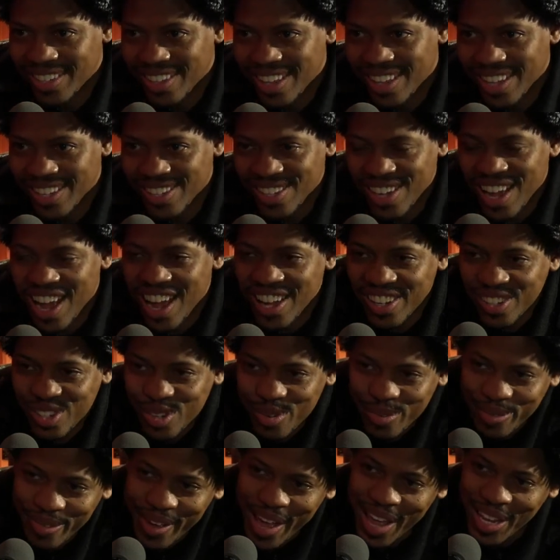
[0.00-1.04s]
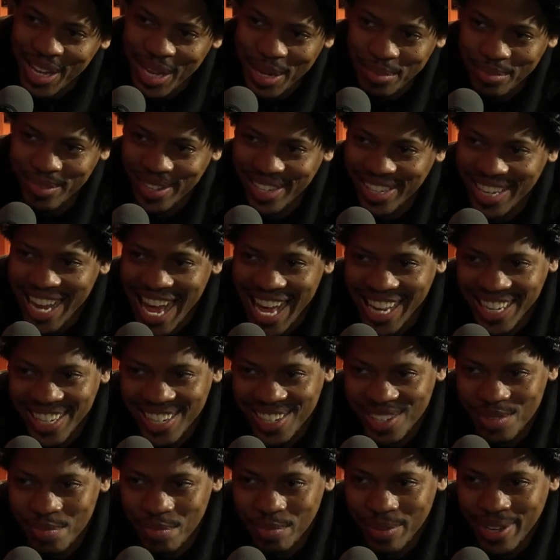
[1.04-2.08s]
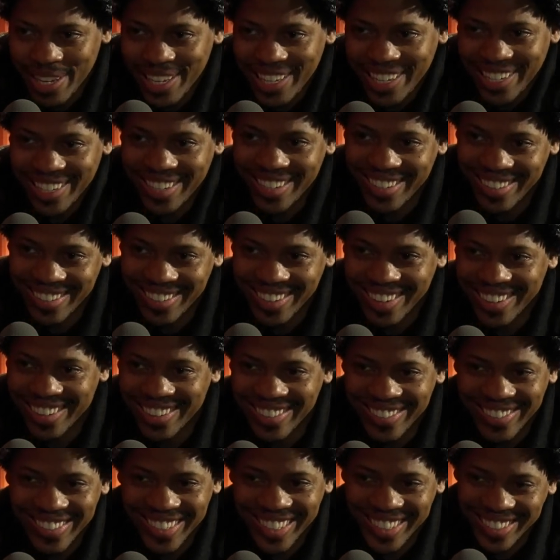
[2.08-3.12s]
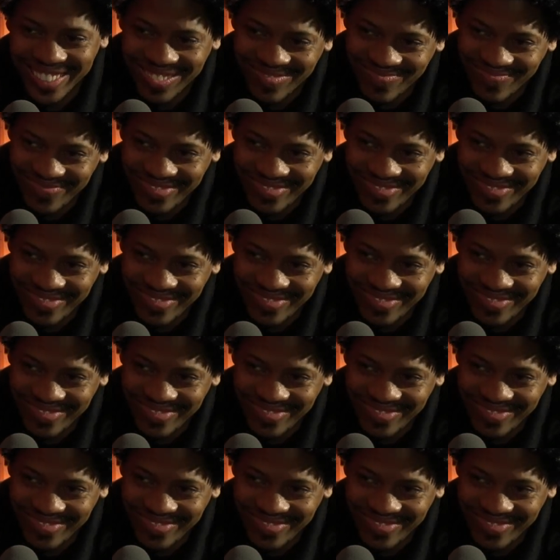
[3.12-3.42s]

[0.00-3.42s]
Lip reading: That's undeveloped and not at its peak, and